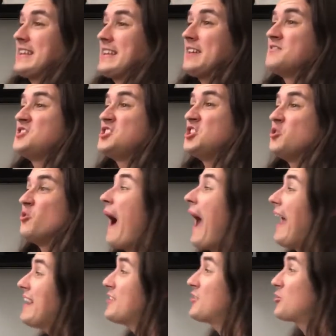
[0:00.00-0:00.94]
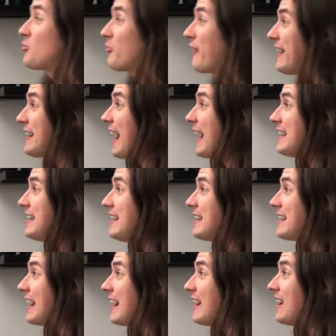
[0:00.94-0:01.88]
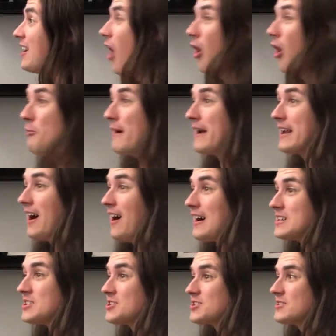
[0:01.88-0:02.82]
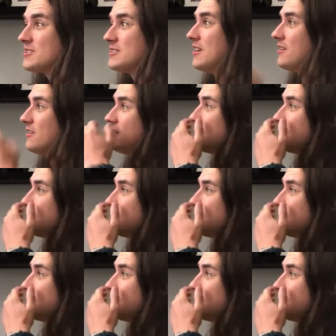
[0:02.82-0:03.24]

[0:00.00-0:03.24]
gives you a great idea. Oh my gosh, no.